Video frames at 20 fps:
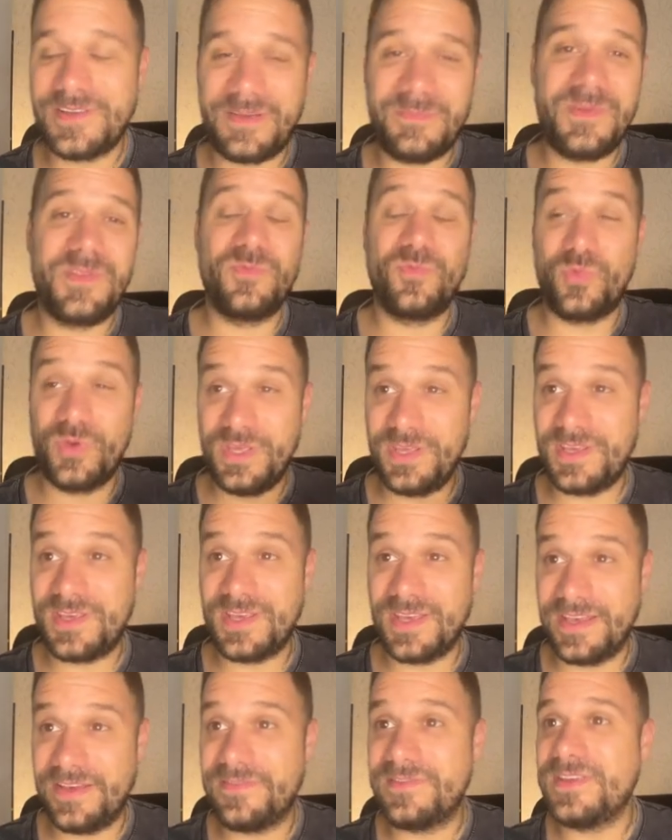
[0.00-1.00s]
I mean we
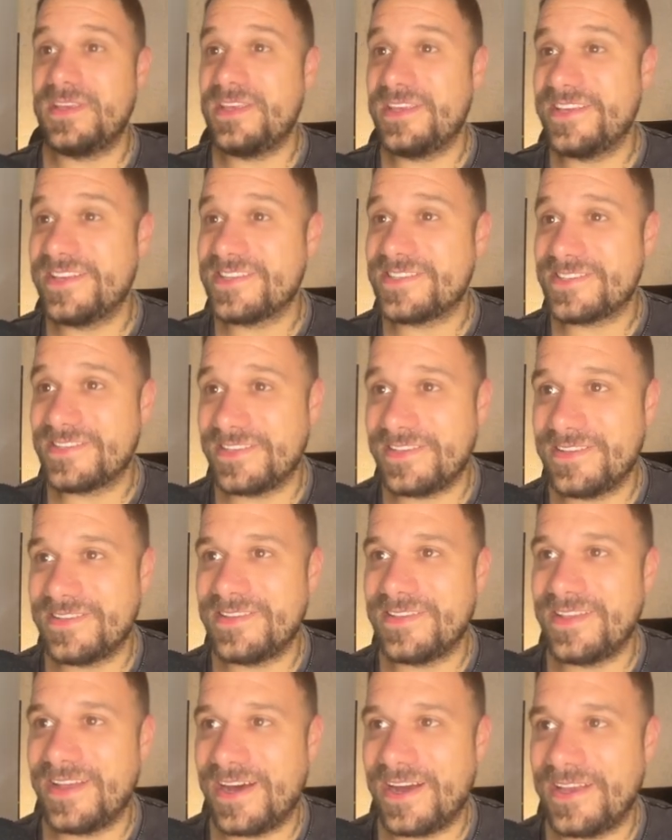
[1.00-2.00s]
have
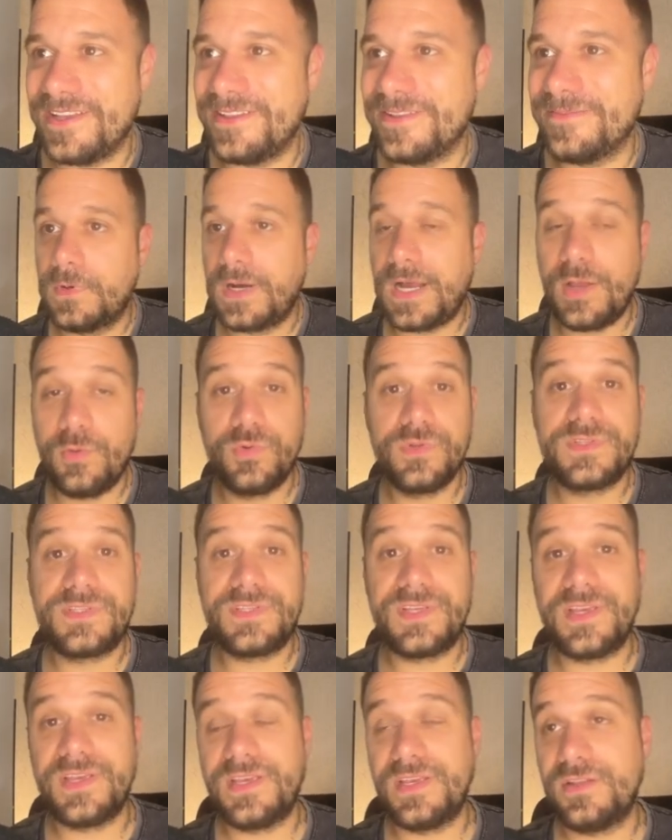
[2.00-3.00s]
ESLint nine. I would
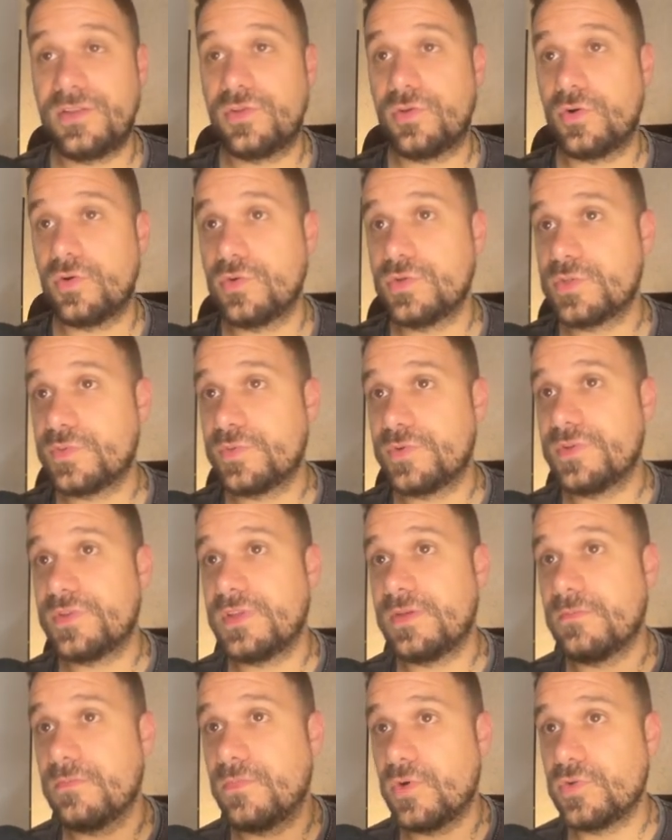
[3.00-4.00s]
say those were
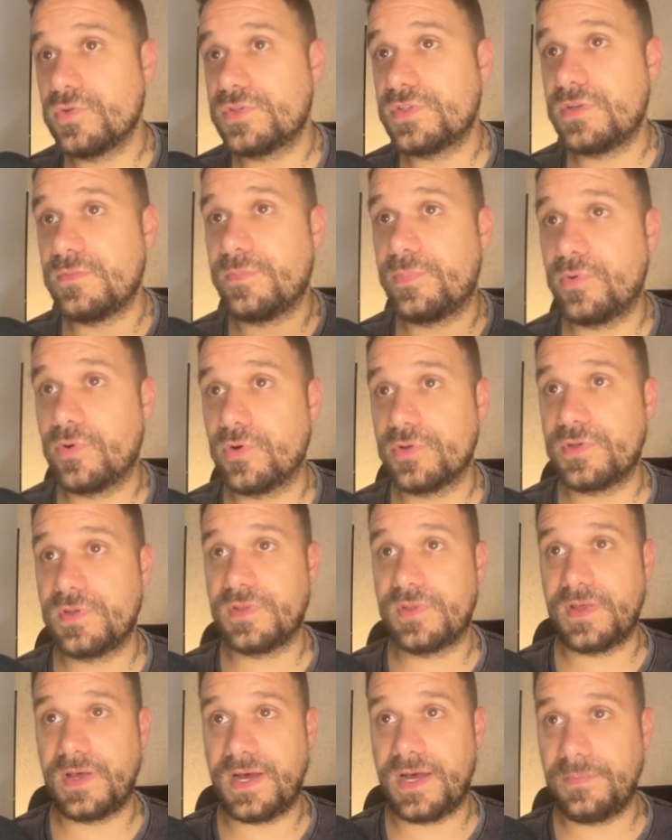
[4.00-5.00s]
the most
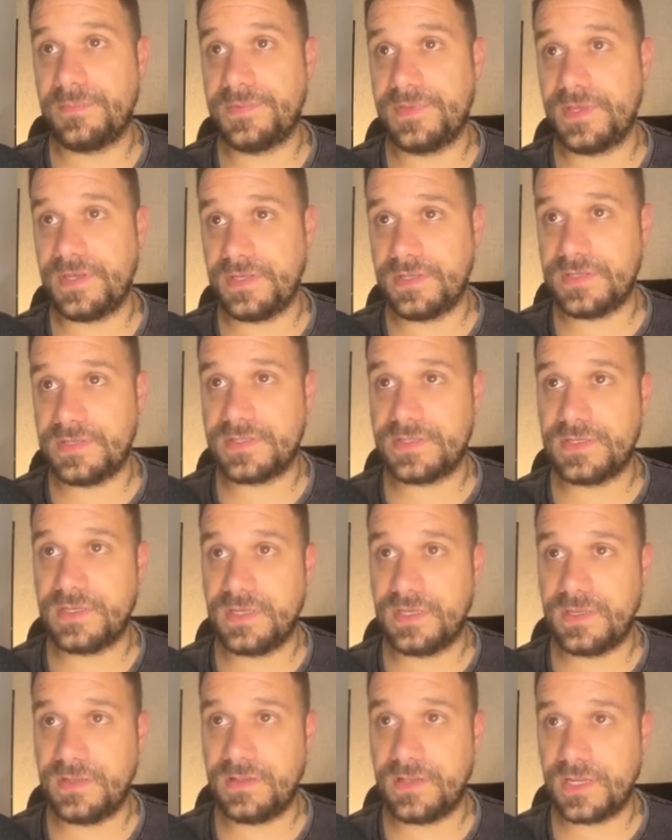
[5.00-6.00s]
important updates
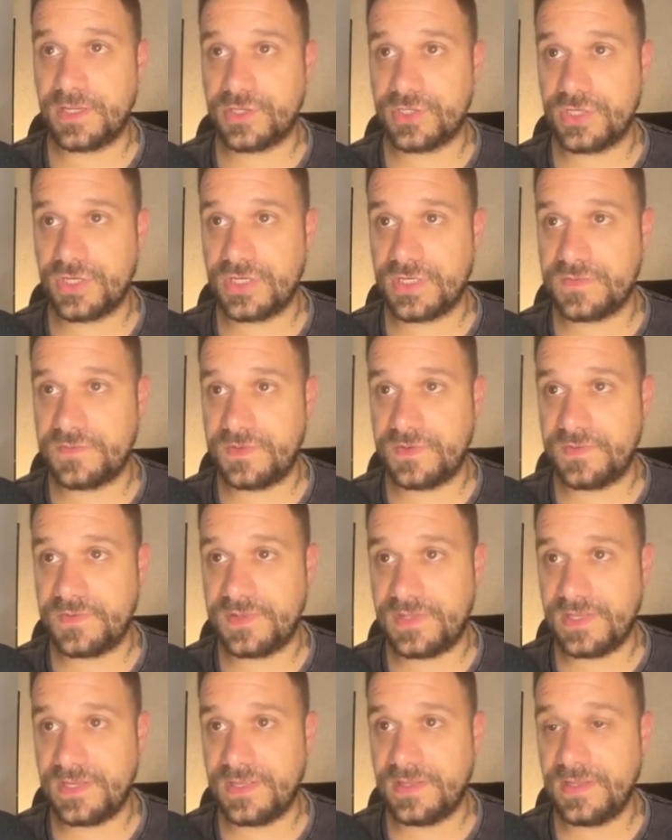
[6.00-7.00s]
in Next.js
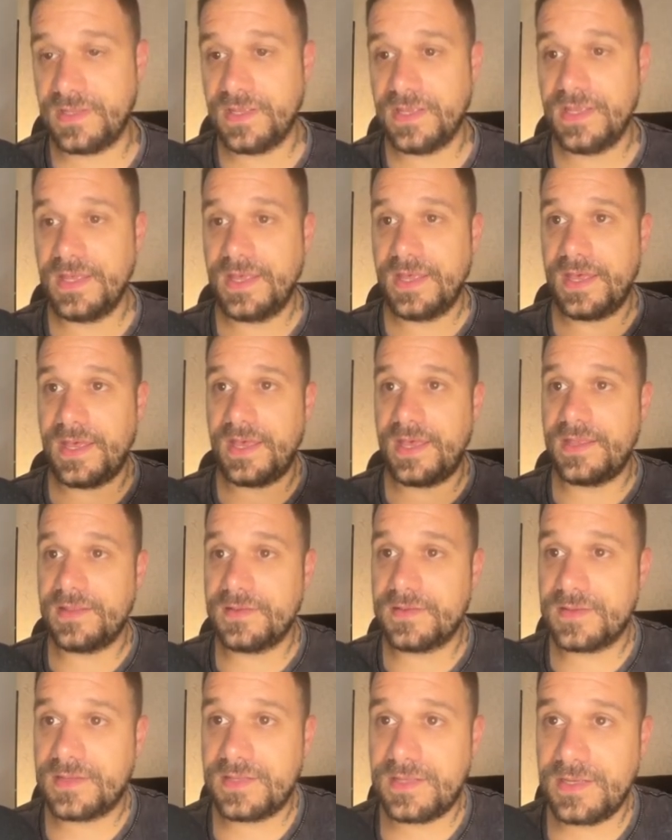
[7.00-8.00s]
fifteen,
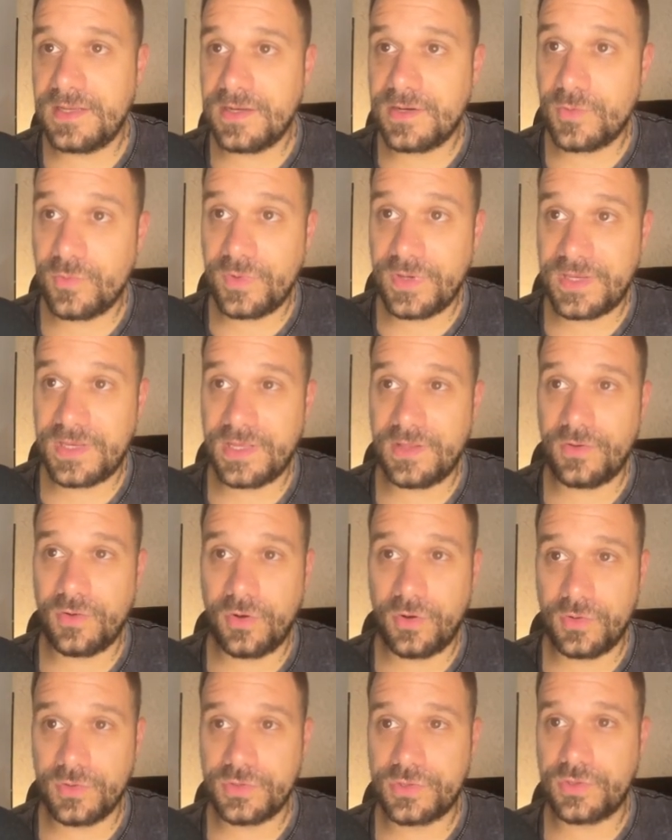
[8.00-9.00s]
and here we can
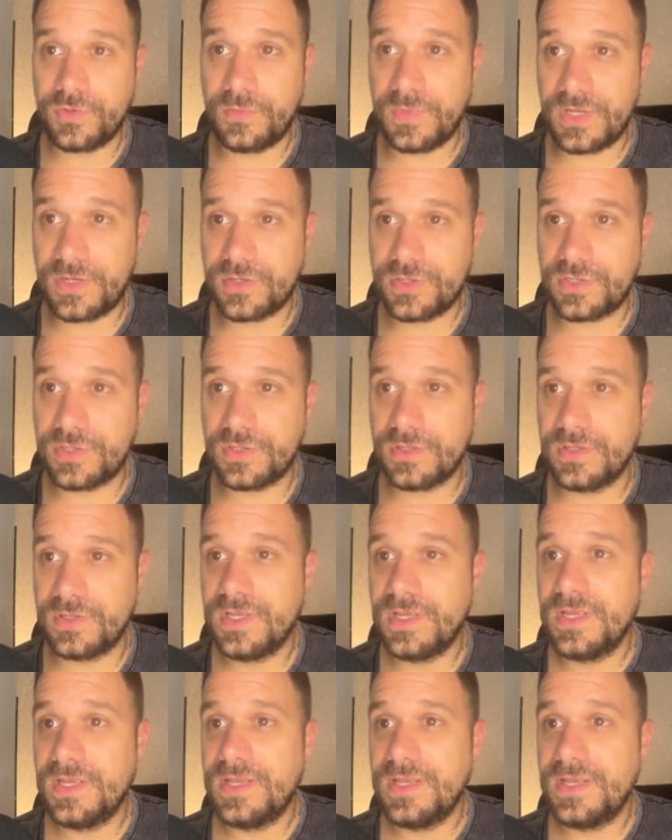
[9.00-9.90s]
also mention